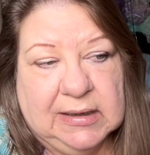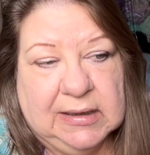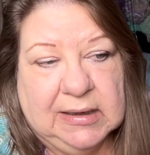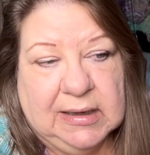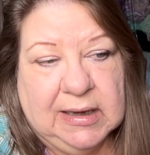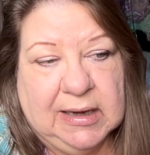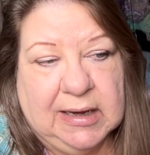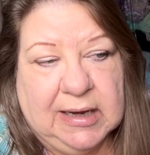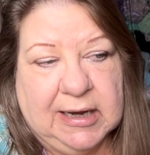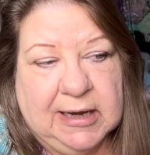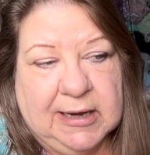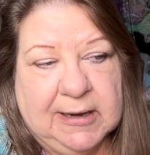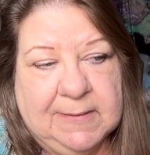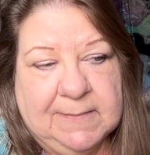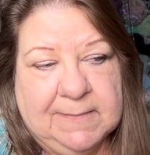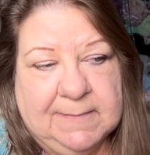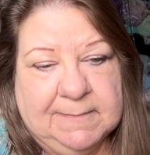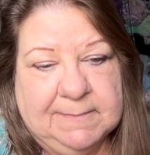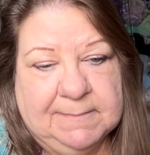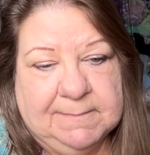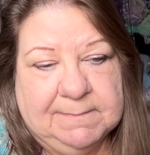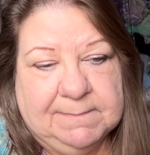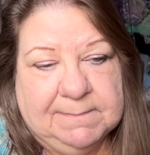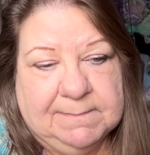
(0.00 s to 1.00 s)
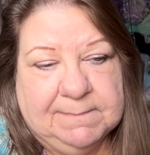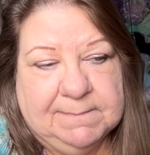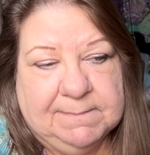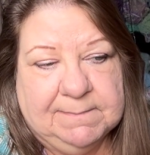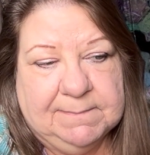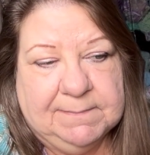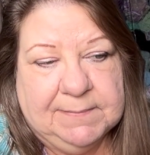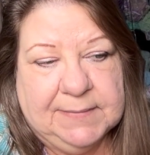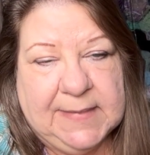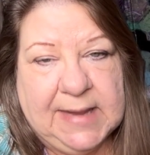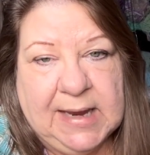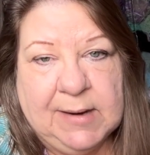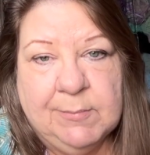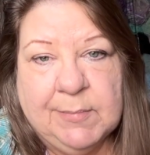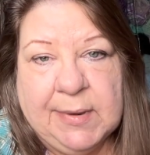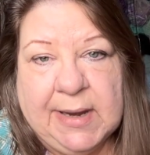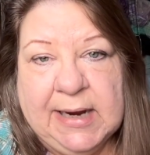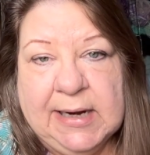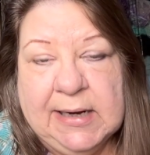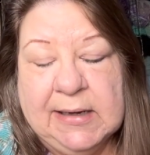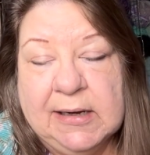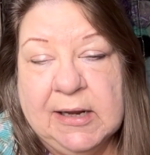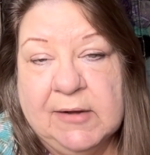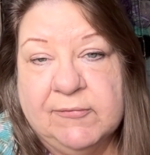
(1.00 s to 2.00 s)
and buy
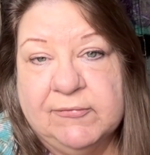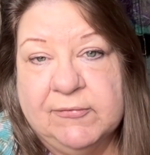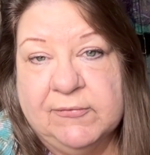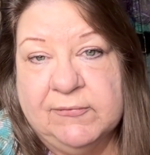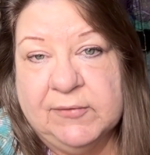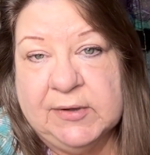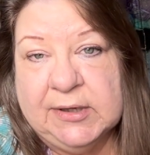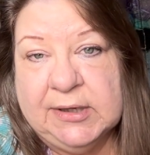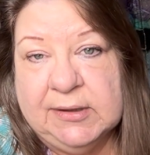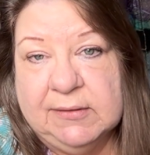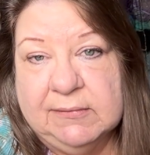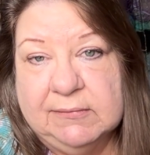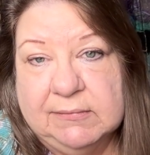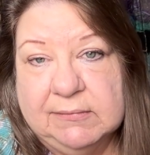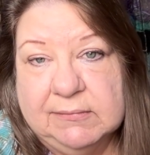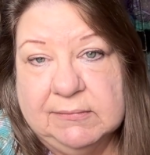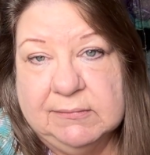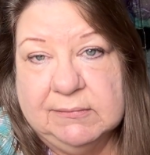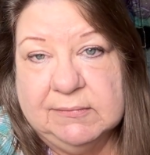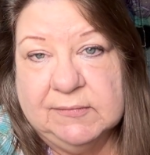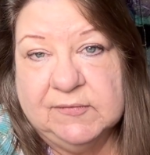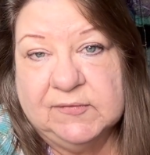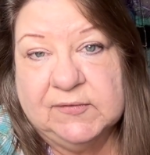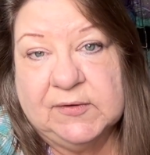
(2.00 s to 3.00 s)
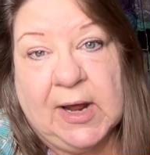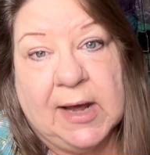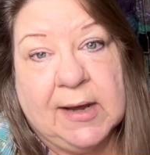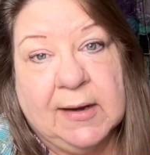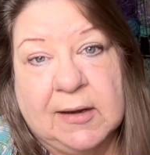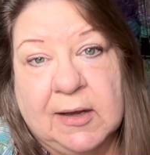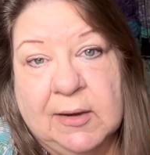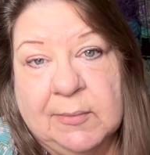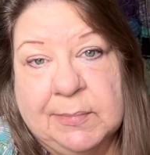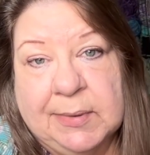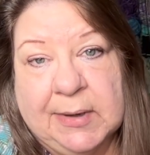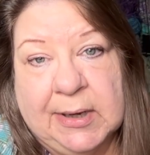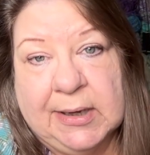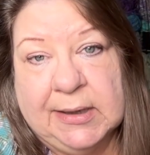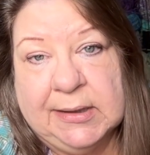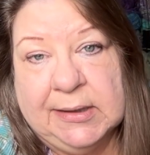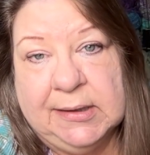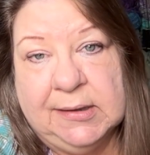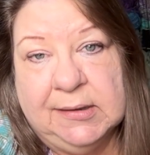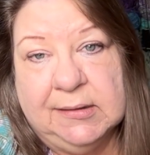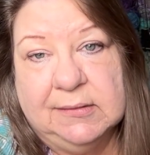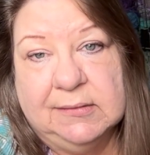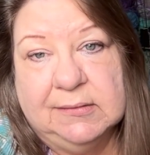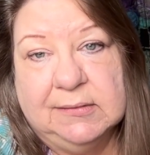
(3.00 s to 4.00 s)
enough of it. Stock up on
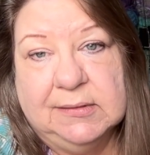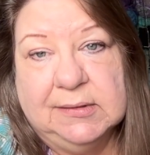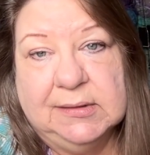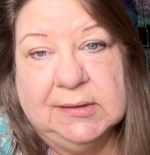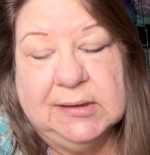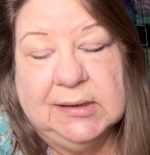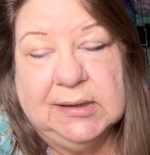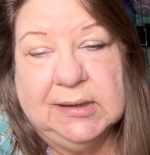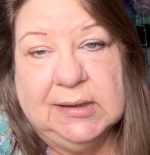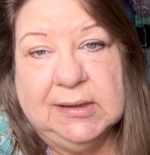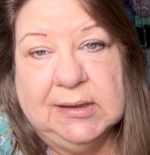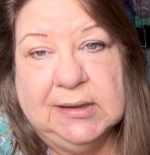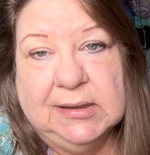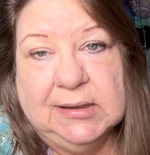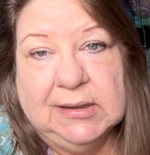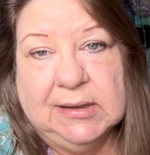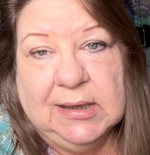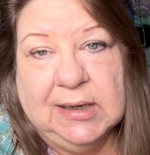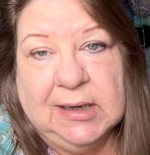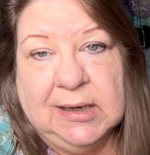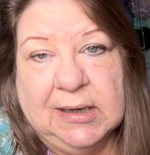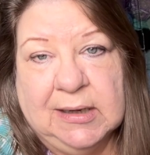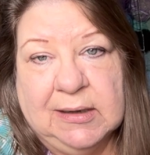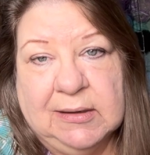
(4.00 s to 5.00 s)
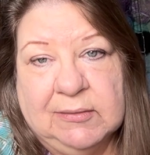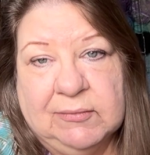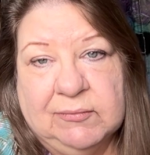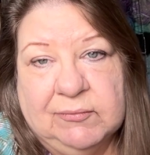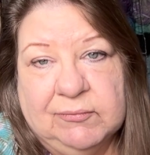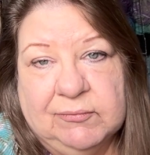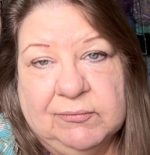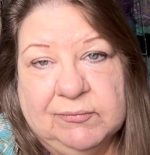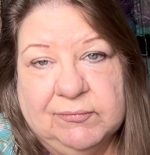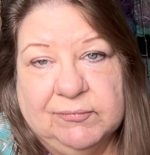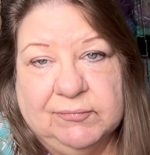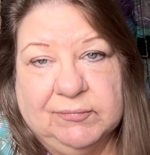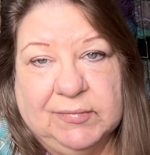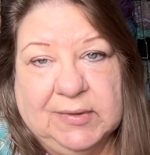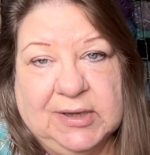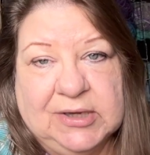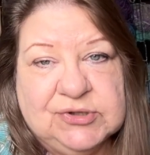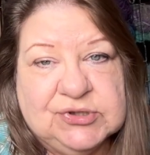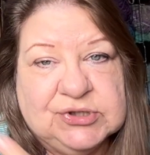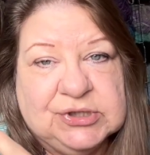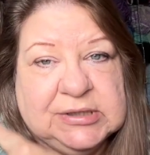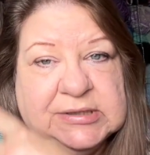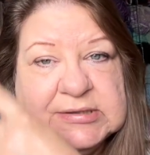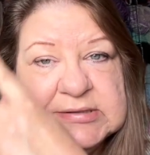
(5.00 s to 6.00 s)
it.
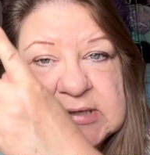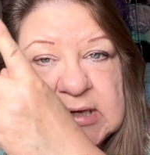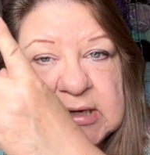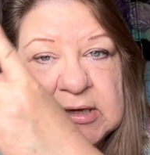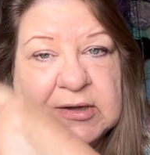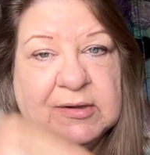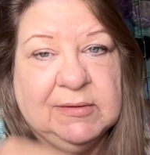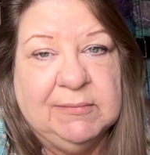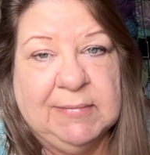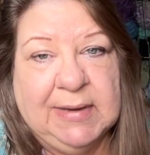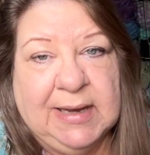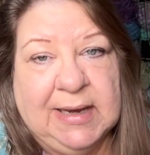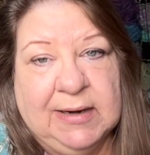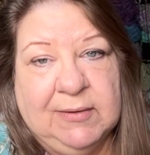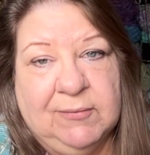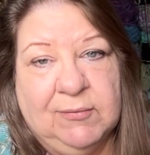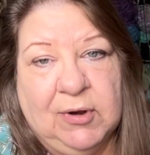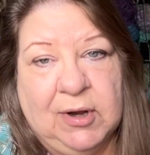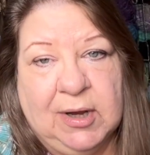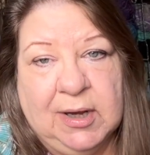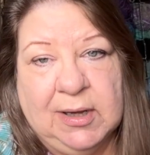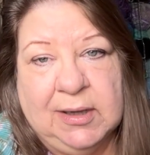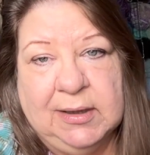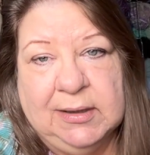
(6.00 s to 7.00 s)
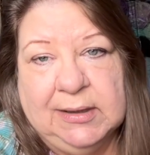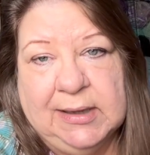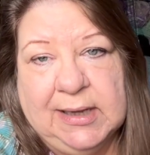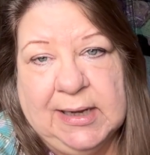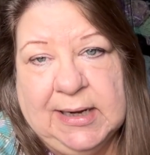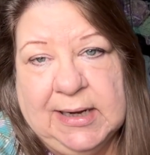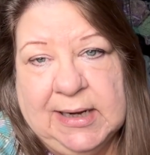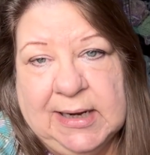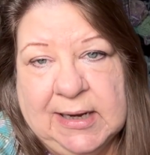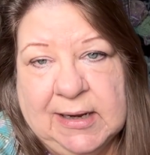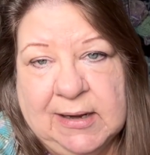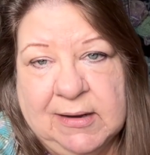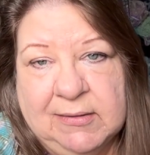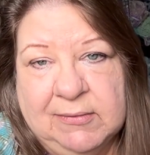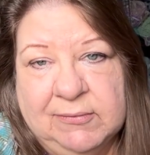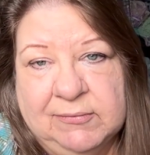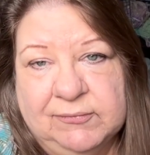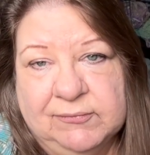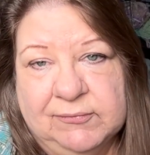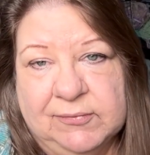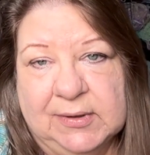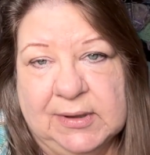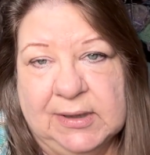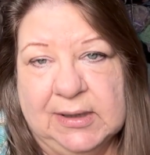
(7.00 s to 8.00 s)
As you can tell on my wall, I have,
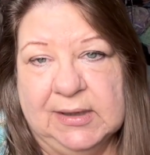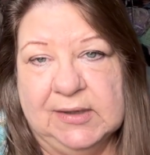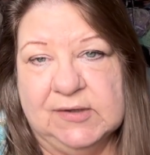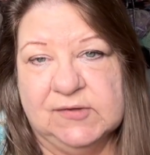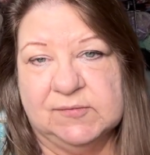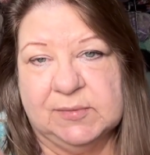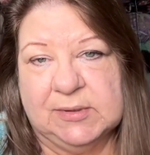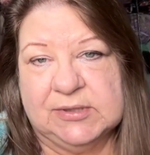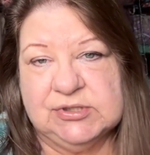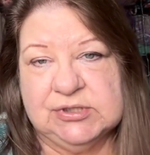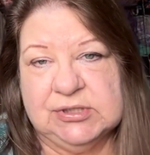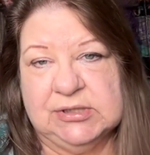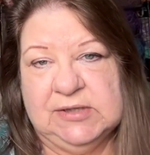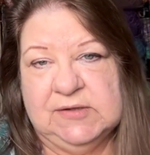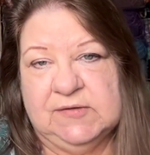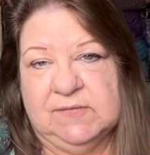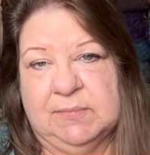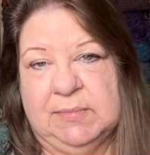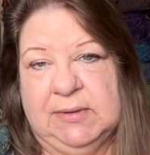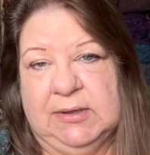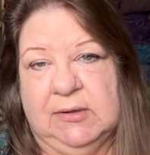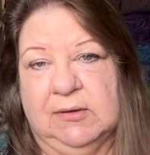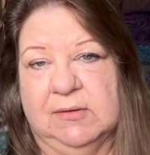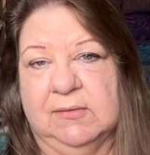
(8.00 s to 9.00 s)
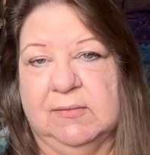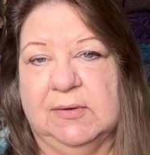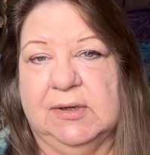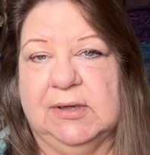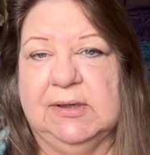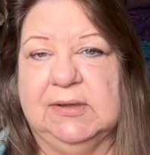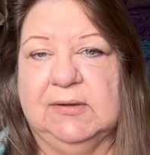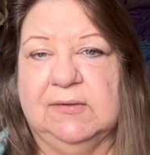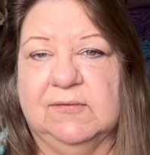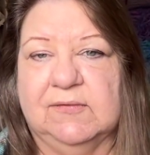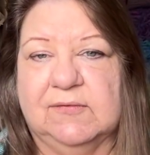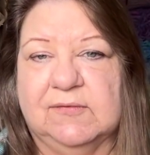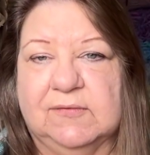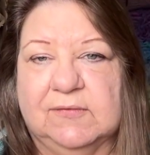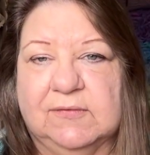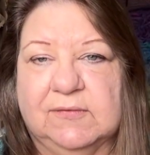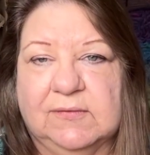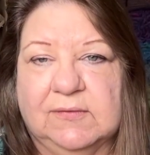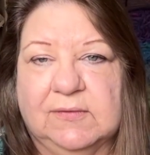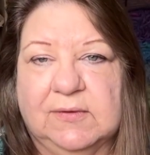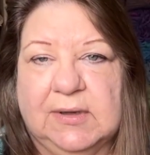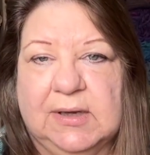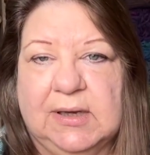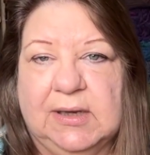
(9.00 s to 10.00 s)
especially these bigger ones,
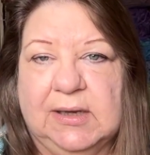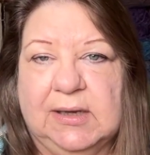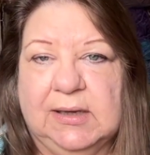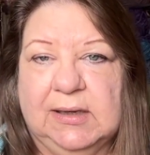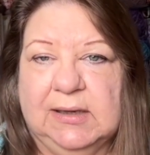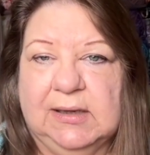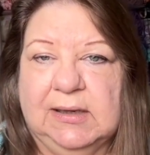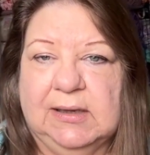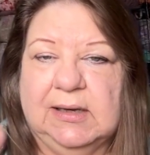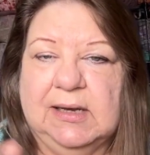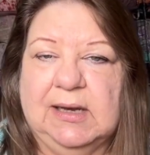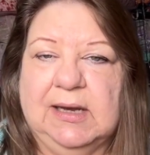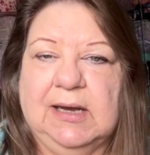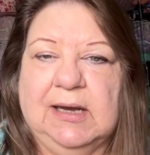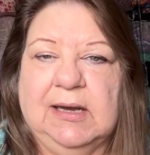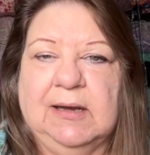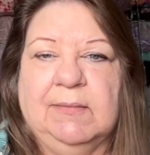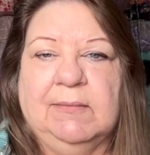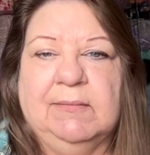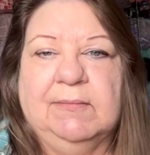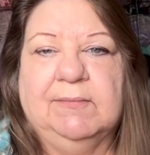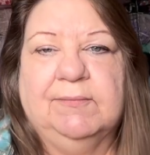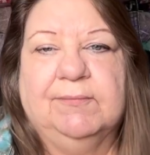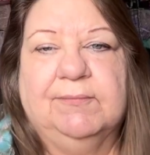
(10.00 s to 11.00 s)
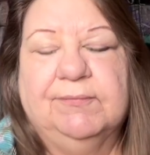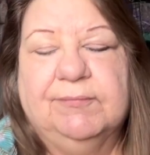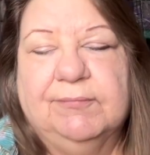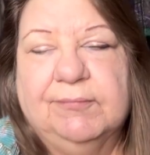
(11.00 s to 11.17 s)
now